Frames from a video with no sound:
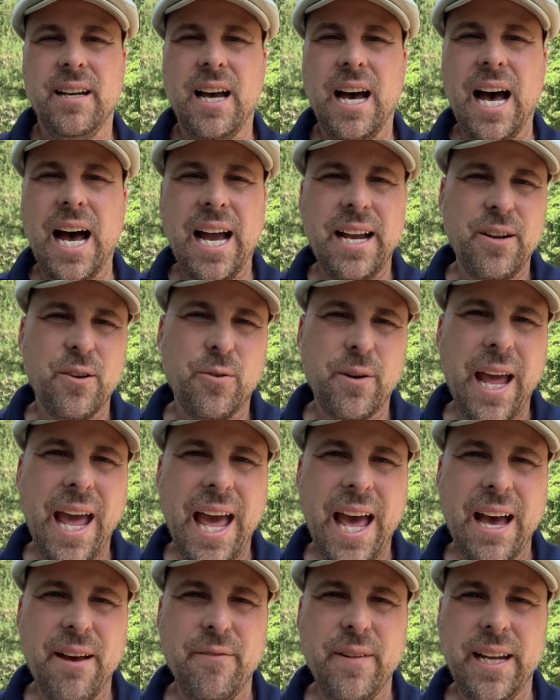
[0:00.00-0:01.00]
I don't
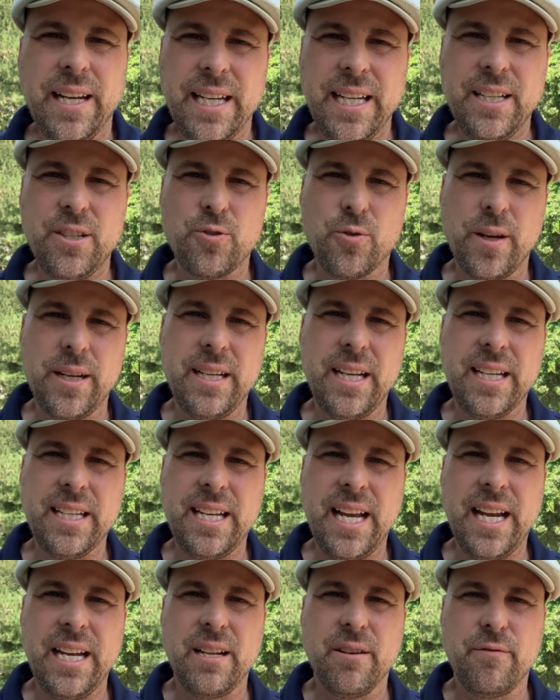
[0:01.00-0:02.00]
have any trending
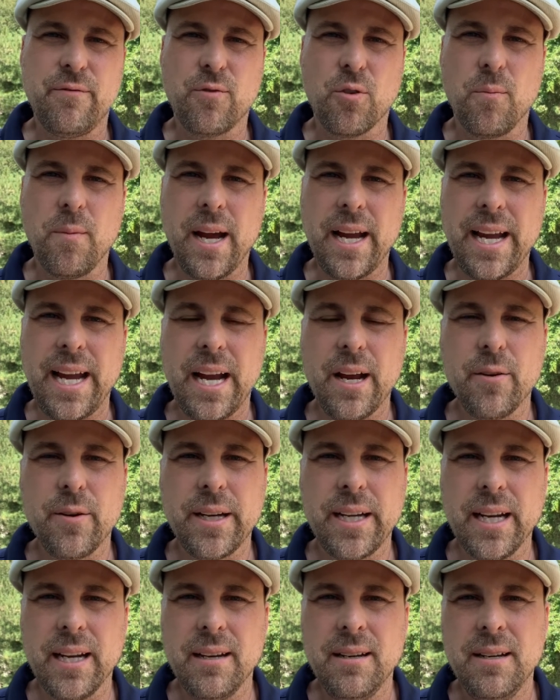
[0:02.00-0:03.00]
data for my
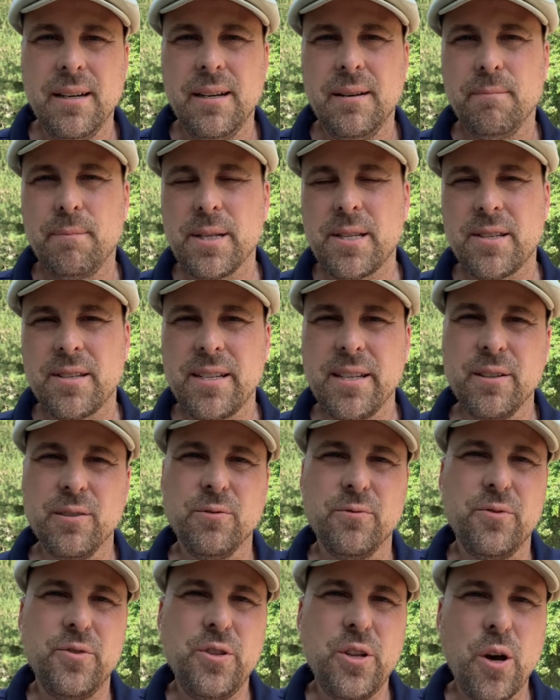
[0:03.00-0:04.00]
area, but still,
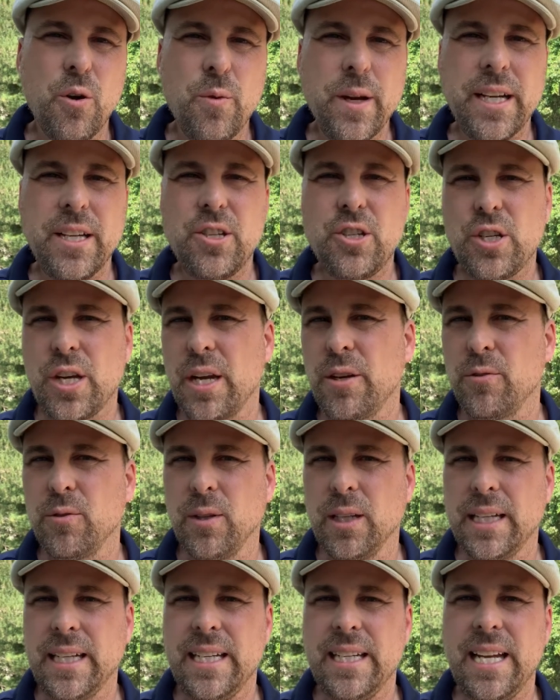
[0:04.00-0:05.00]
knowing
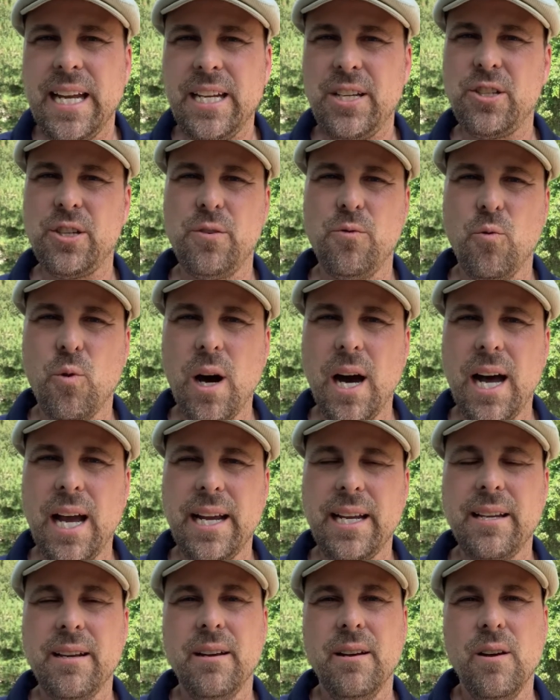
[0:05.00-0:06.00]
generally
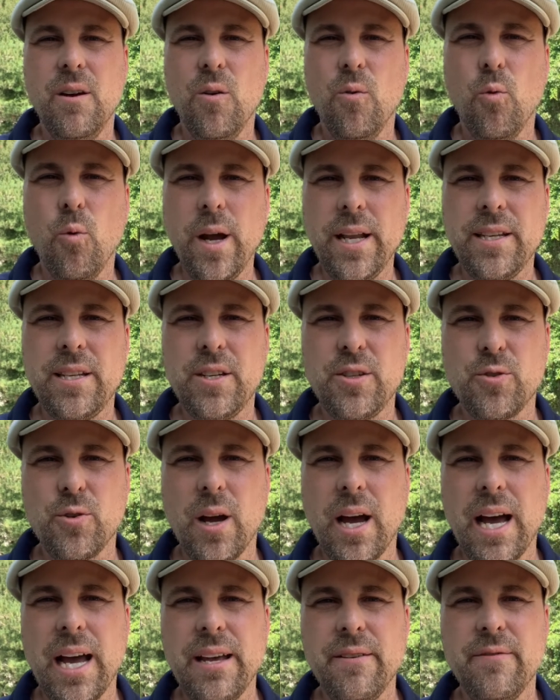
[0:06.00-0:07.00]
nationwide when to
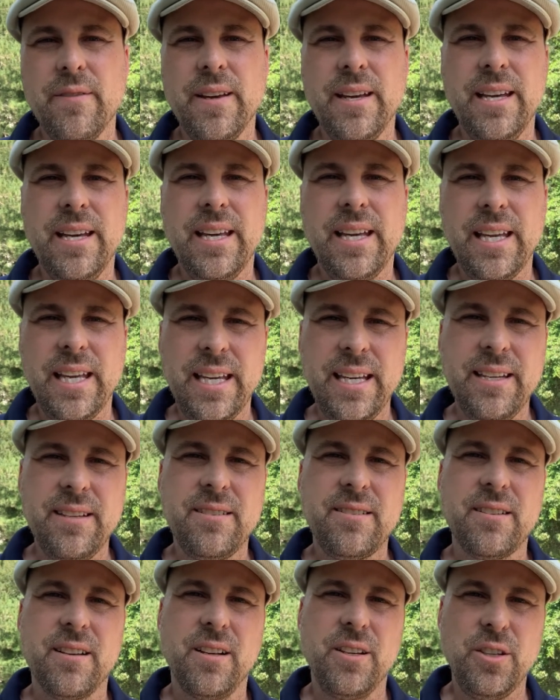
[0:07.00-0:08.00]
drive
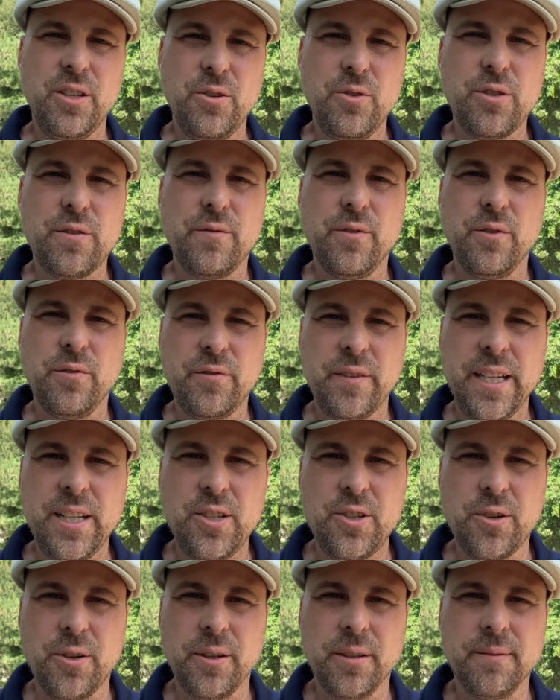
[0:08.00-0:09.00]
is a useful
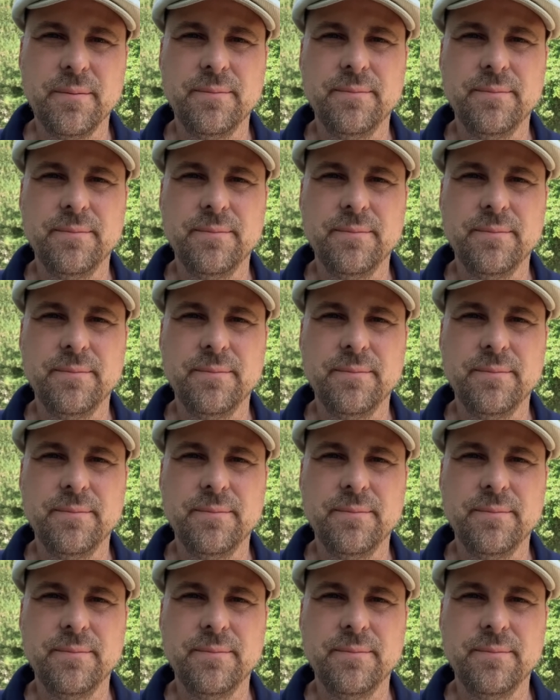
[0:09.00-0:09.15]
feature.